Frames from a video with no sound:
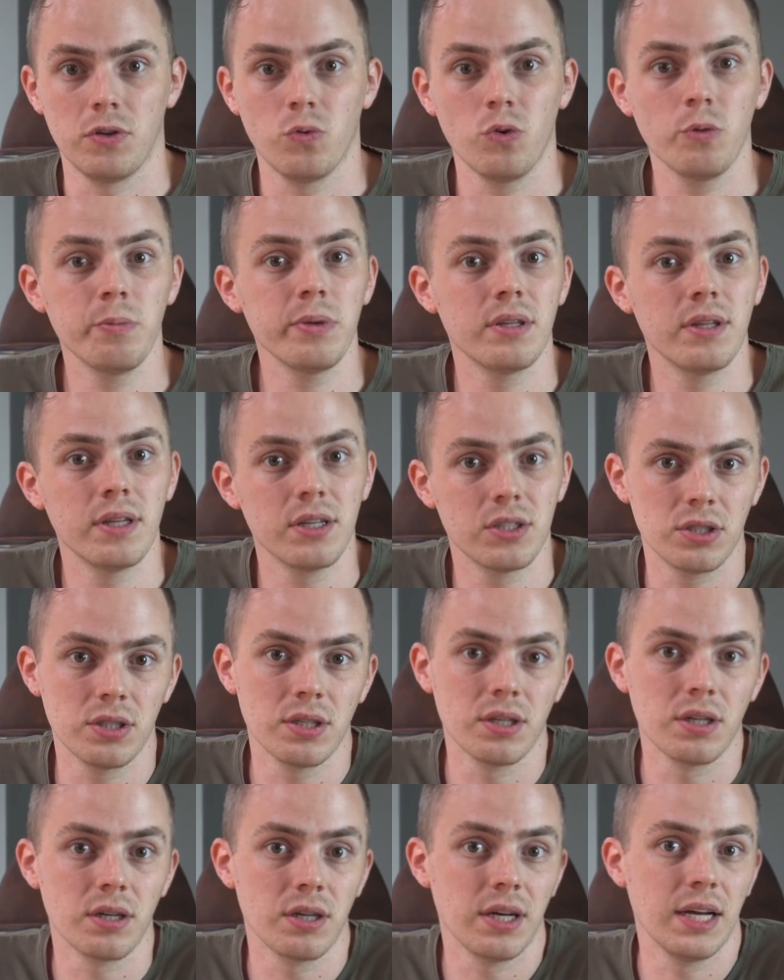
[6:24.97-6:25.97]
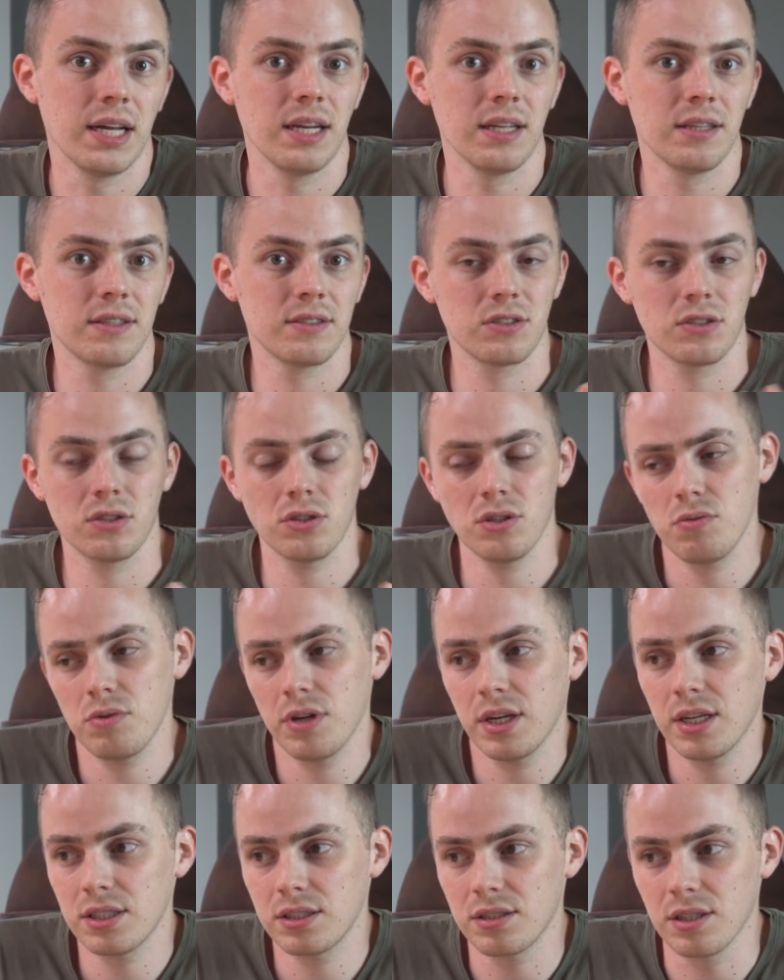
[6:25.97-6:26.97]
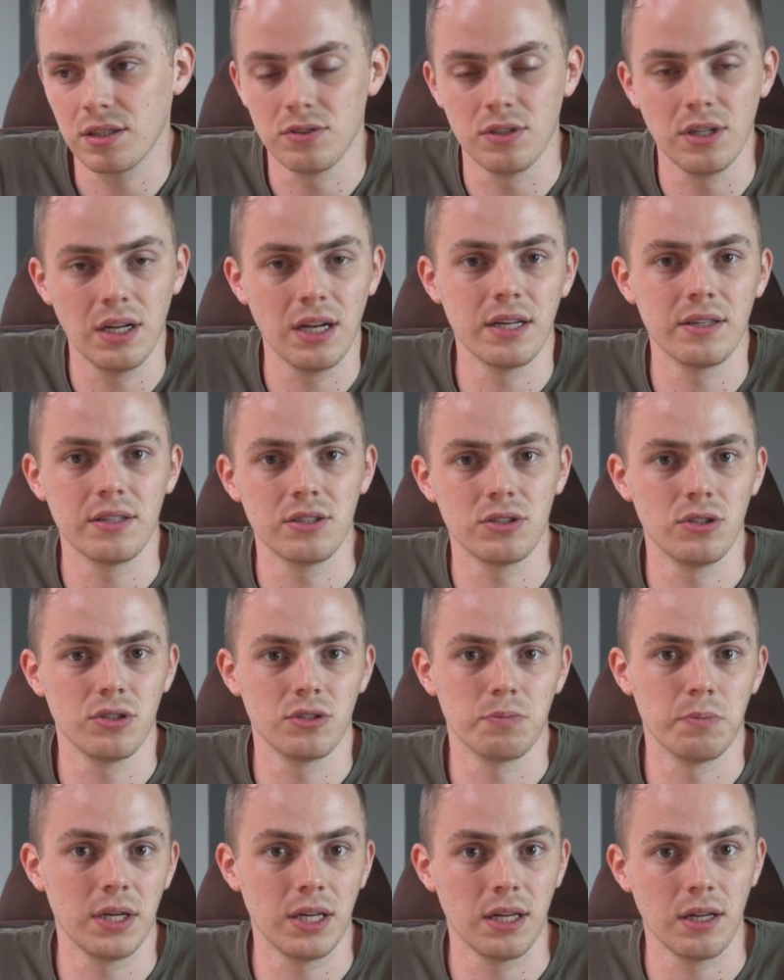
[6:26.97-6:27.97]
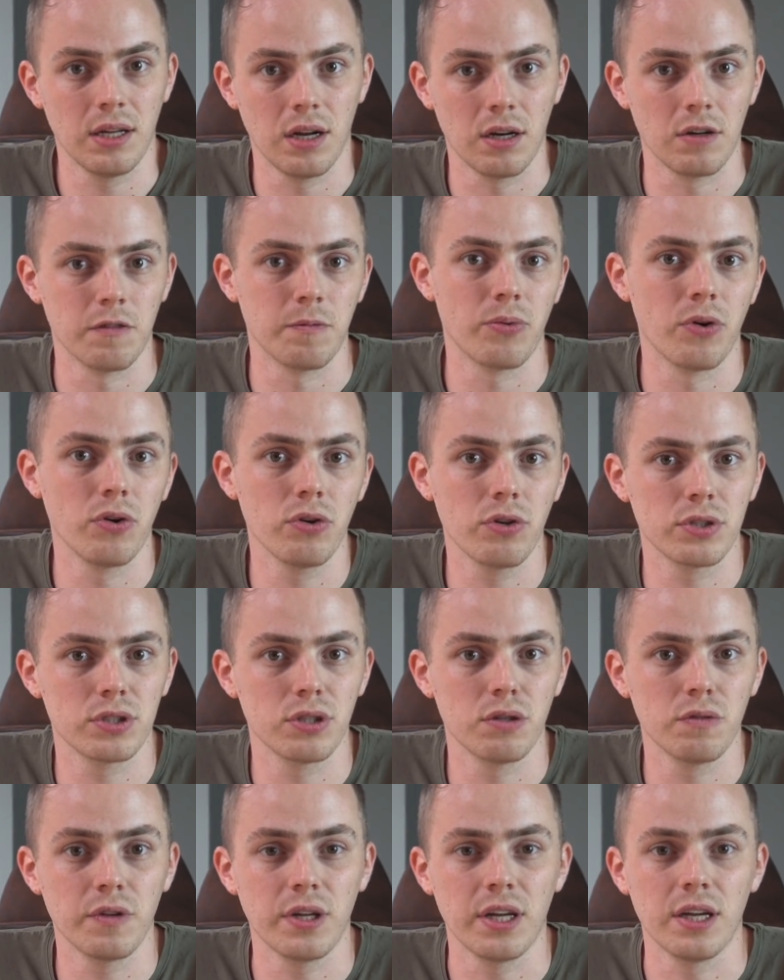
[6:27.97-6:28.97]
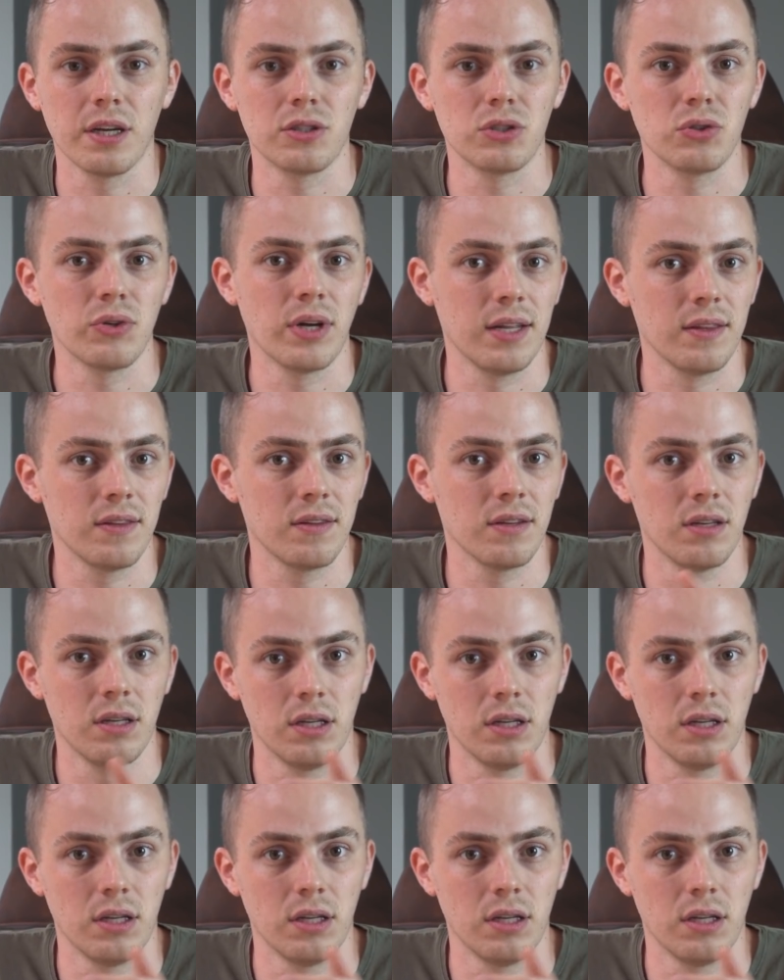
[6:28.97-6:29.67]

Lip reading: it will be this year, and it's so nice that Yeelight is just making a lot of progress over here to enter